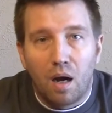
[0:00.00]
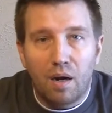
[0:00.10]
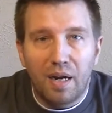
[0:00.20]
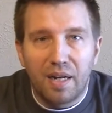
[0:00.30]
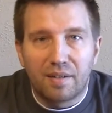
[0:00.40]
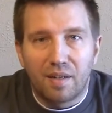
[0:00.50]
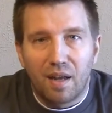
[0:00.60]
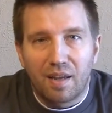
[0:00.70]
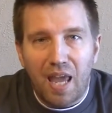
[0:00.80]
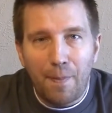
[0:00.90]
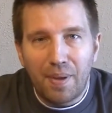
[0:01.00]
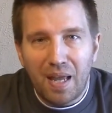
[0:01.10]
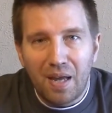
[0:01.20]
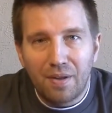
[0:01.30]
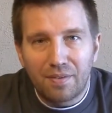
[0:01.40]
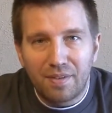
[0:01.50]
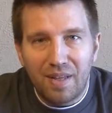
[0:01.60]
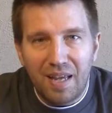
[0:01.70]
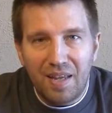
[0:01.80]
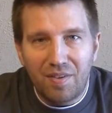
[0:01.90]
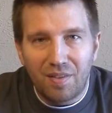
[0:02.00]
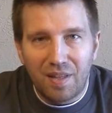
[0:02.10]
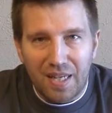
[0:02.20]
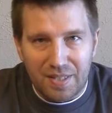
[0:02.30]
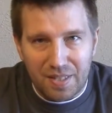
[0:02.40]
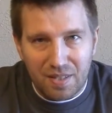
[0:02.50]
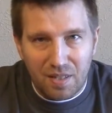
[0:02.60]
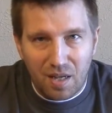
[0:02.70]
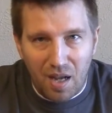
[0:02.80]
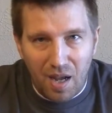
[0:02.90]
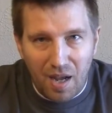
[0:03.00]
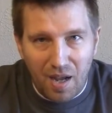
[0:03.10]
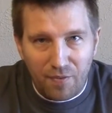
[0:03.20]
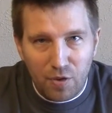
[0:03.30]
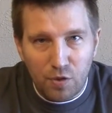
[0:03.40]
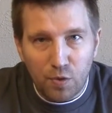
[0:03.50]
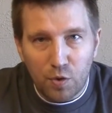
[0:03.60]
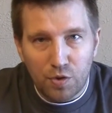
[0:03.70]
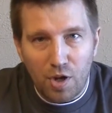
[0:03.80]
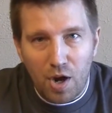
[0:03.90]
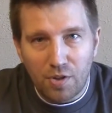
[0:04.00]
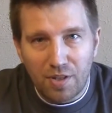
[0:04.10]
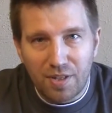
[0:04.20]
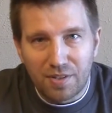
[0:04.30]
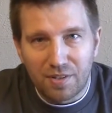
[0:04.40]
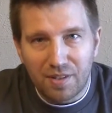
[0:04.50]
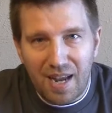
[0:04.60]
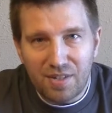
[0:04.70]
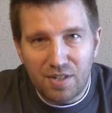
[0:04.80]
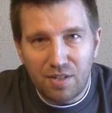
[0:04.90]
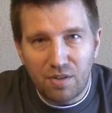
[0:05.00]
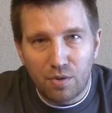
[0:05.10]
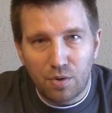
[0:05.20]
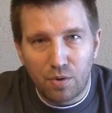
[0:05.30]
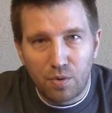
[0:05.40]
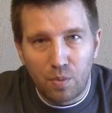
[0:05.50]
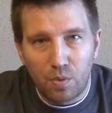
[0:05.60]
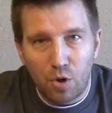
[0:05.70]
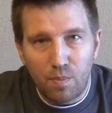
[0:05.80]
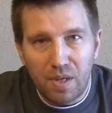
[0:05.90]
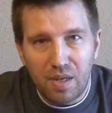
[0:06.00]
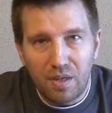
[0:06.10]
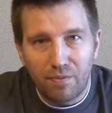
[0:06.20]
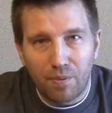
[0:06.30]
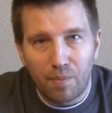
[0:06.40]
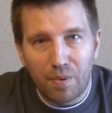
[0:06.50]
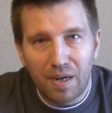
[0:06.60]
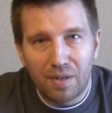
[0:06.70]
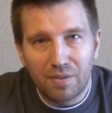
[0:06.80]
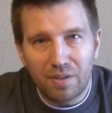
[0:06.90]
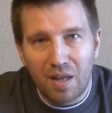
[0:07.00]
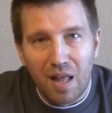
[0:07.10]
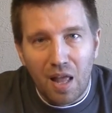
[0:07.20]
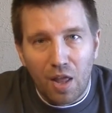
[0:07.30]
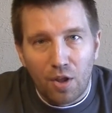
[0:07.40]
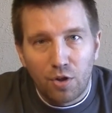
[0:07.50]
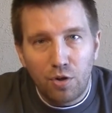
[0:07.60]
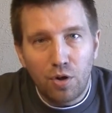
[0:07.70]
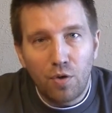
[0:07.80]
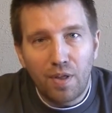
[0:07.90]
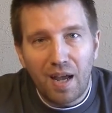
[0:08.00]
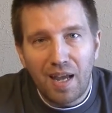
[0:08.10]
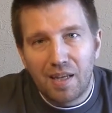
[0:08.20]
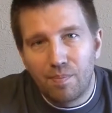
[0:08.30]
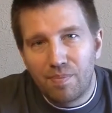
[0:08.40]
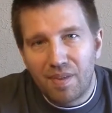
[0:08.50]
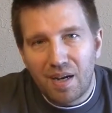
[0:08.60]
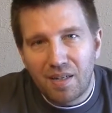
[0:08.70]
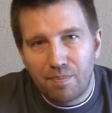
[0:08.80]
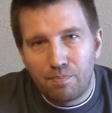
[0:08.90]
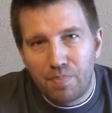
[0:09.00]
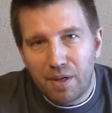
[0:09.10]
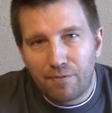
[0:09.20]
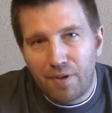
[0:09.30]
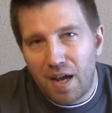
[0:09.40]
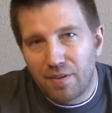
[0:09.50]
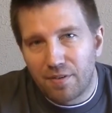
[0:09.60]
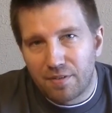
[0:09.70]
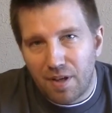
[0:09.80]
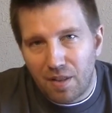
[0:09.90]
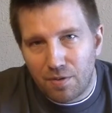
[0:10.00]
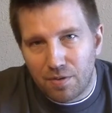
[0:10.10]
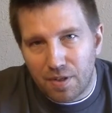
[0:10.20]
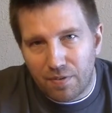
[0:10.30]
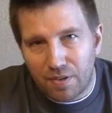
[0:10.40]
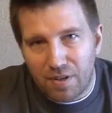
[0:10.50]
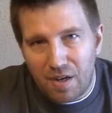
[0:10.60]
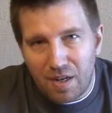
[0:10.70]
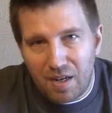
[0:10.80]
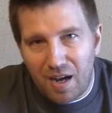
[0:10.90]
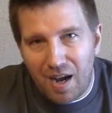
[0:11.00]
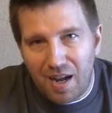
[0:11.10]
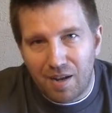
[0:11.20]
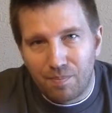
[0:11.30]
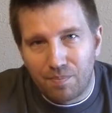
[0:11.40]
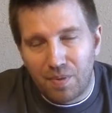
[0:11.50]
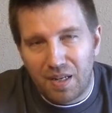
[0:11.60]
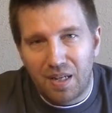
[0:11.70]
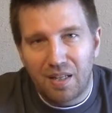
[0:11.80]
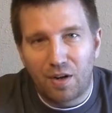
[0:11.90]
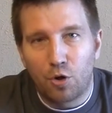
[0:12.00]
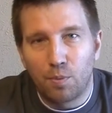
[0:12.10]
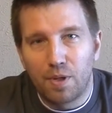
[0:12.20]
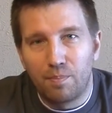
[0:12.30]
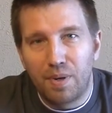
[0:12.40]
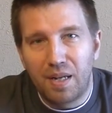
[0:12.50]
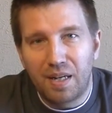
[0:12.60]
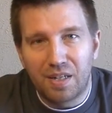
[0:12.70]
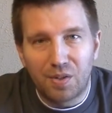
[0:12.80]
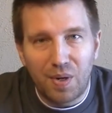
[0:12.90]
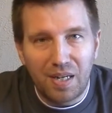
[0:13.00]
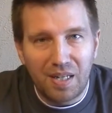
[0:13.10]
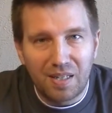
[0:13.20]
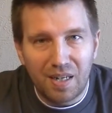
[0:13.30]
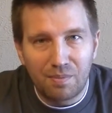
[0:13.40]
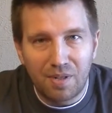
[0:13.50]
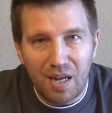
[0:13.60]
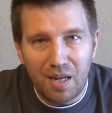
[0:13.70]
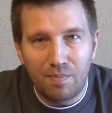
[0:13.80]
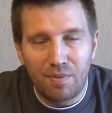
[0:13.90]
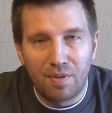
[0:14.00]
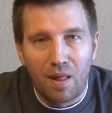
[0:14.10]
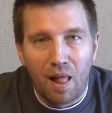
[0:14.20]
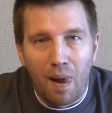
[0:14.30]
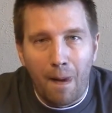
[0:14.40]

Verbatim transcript: All right, capping out today's list. Uh, for those of you who saw the list last year or who know me from around, you know that I am not a big fan of Settlers of Catan. I am, again, like horrible at bidding and trading type games.